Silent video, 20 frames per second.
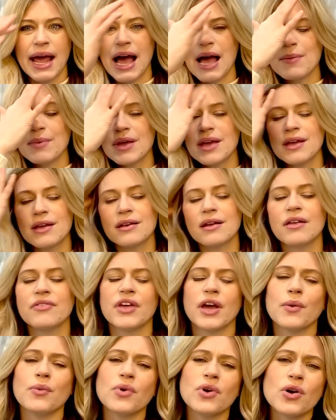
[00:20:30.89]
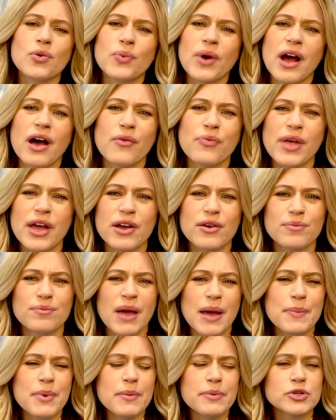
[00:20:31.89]
I mean, they were around like
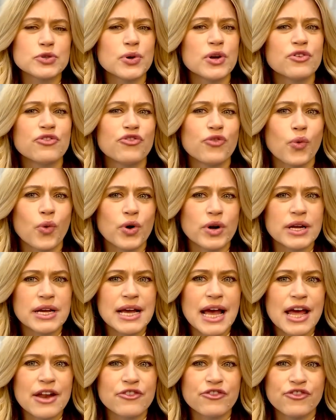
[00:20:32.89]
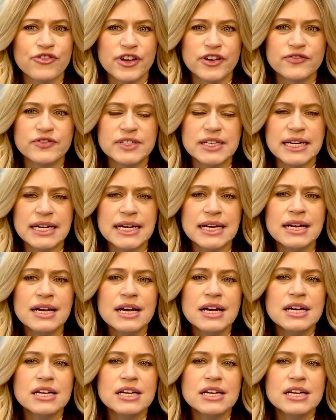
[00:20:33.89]
maybe between 40 and 50.